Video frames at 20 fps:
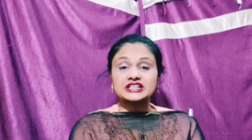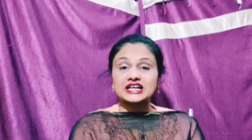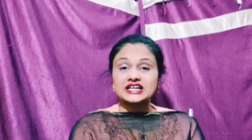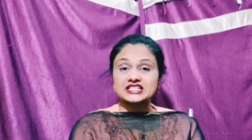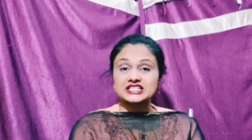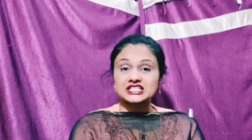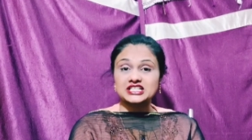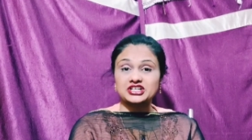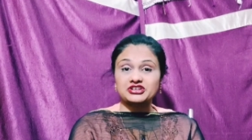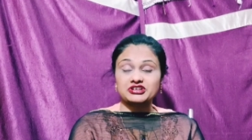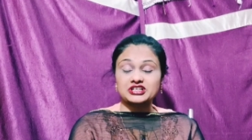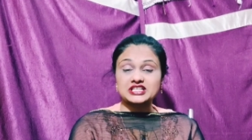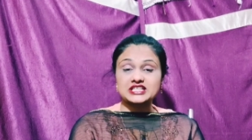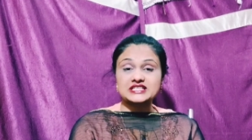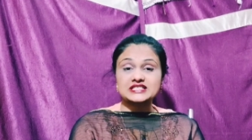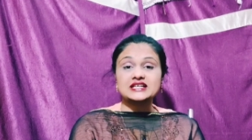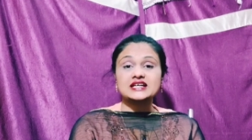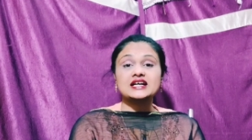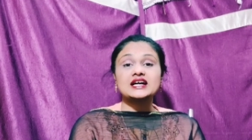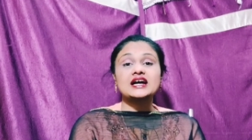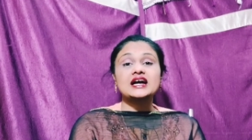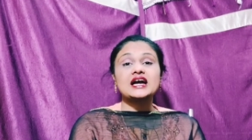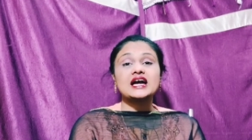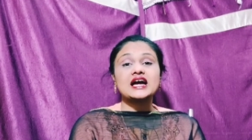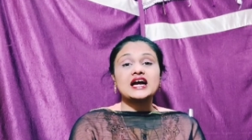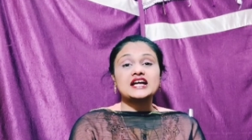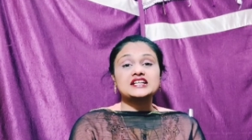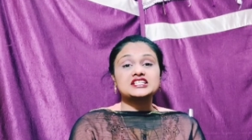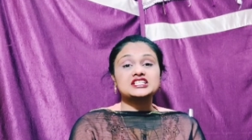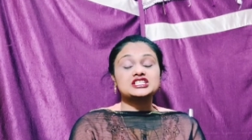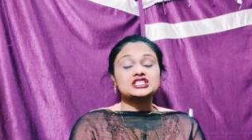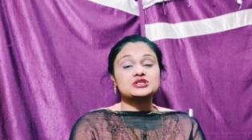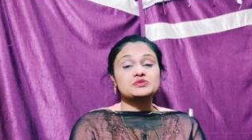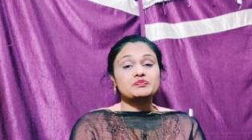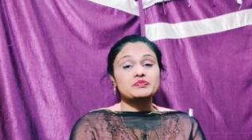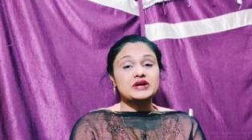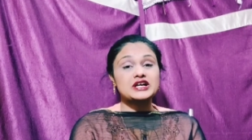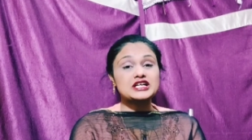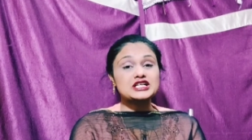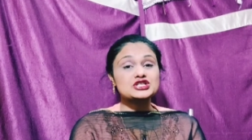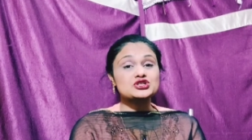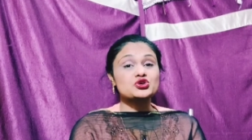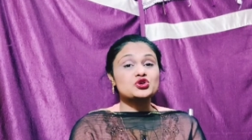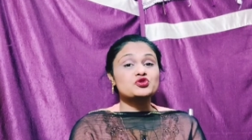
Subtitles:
categories, and it depends